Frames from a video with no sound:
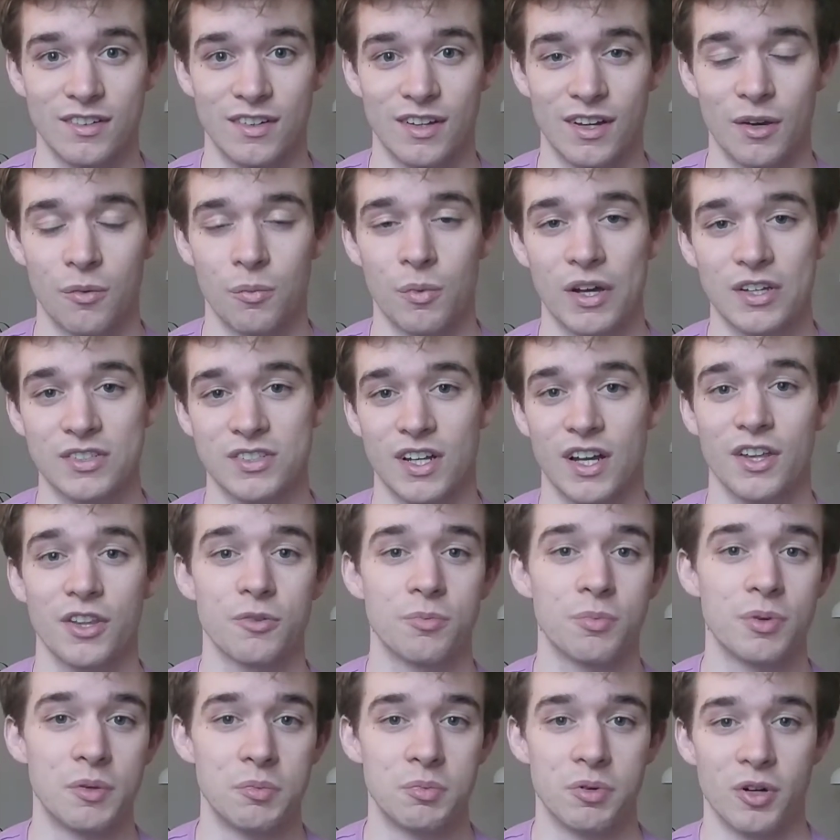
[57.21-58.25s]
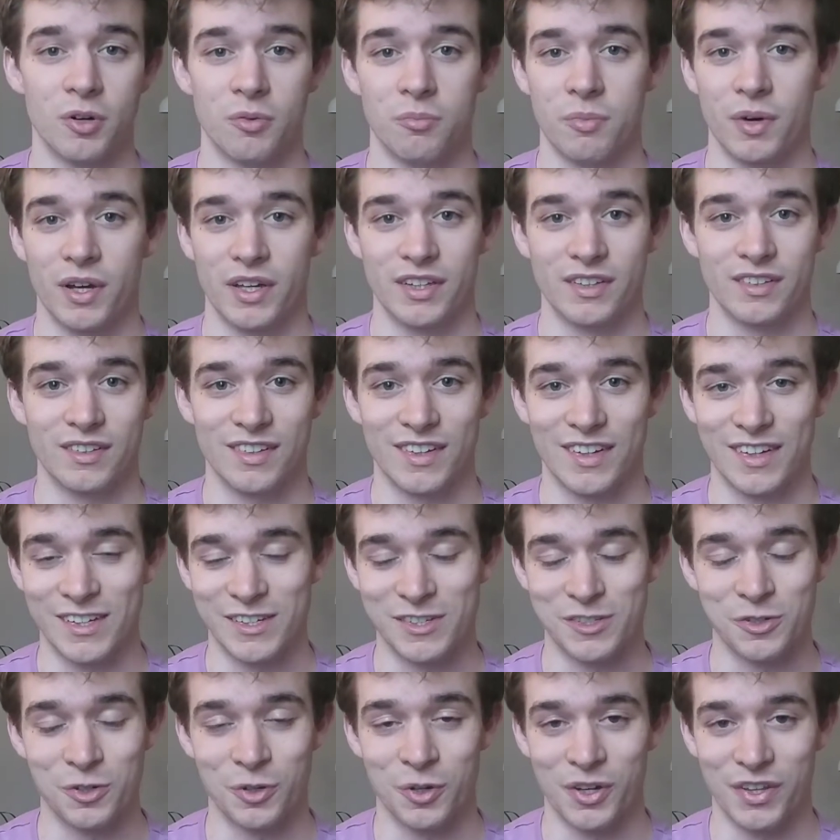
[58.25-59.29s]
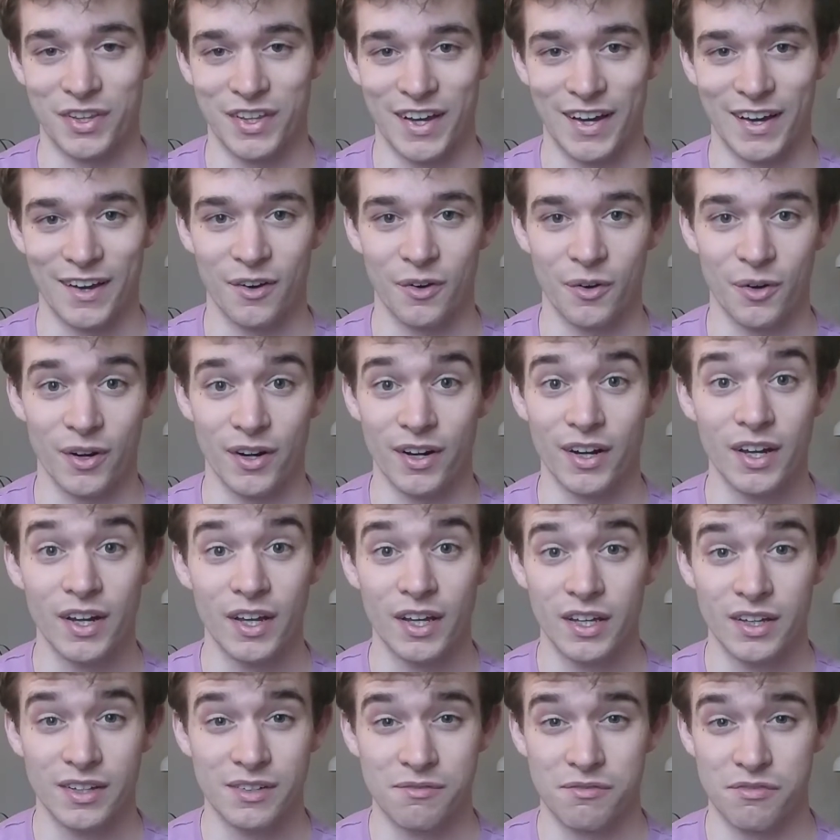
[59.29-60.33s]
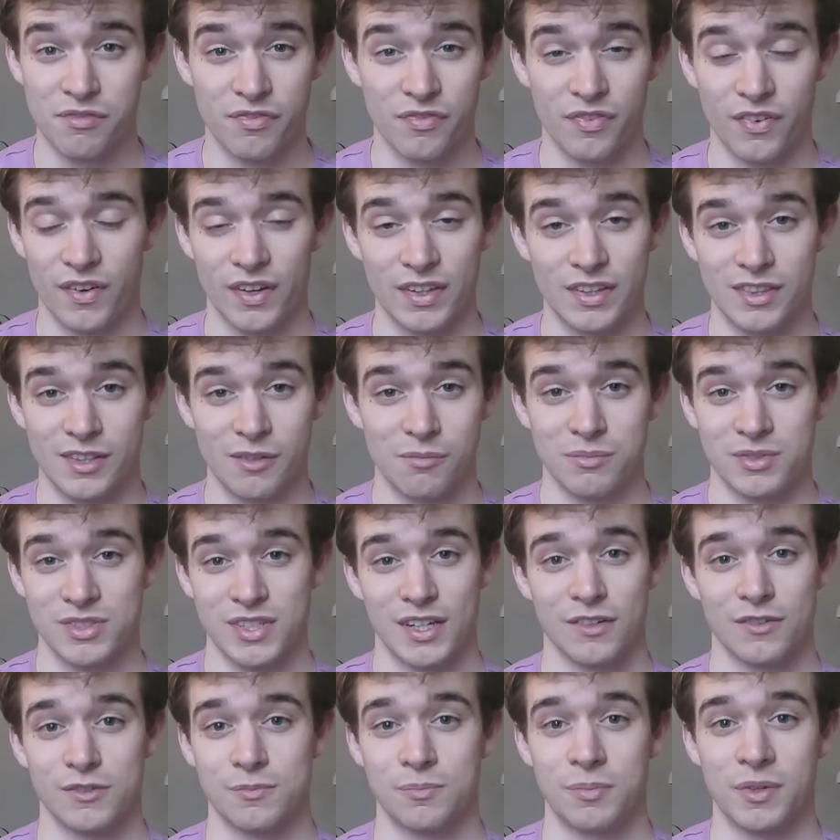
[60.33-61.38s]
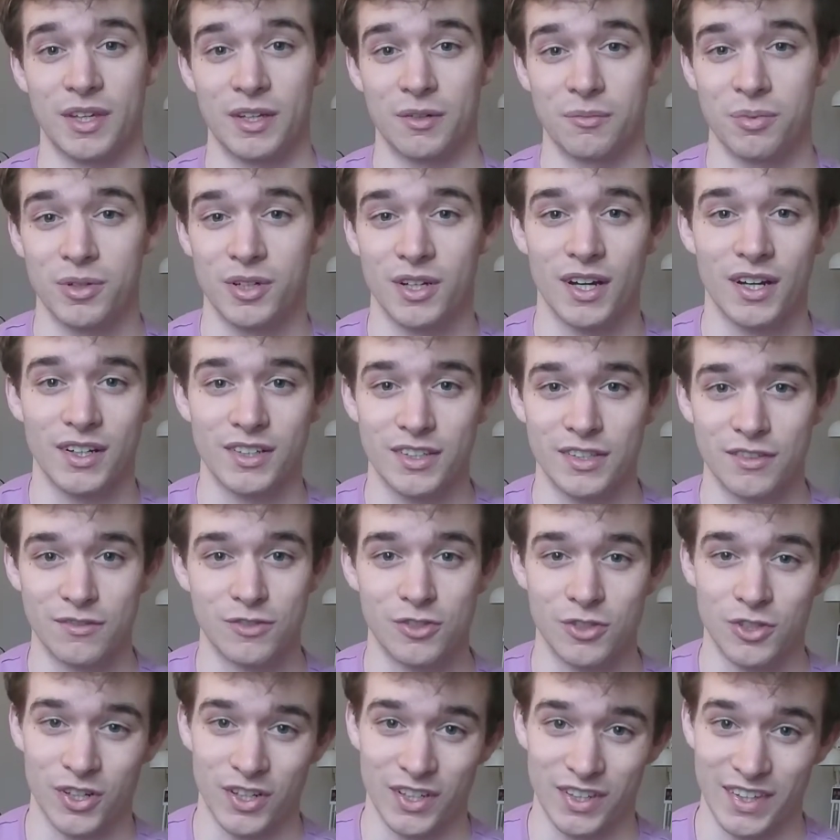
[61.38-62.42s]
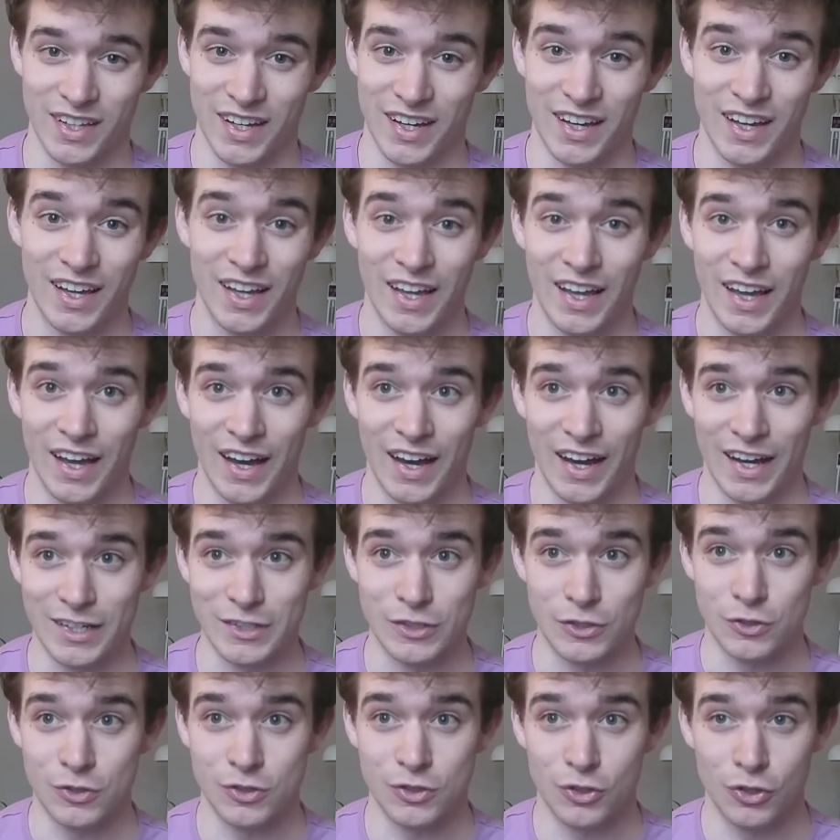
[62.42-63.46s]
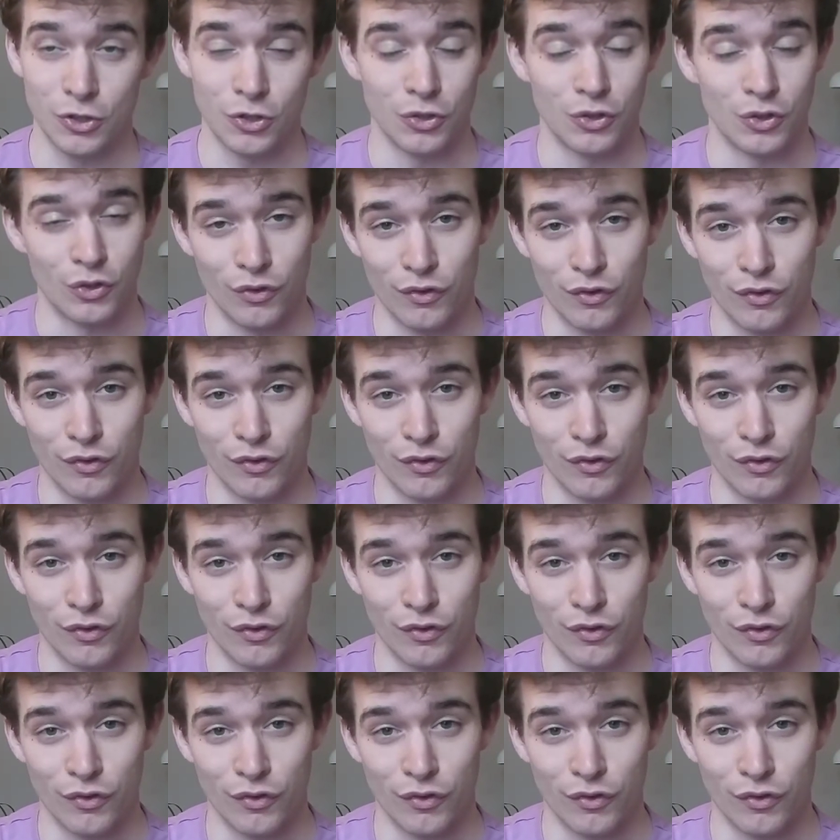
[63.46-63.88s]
And whilst other people might enjoy that or find themselves being productive during that, I just couldn't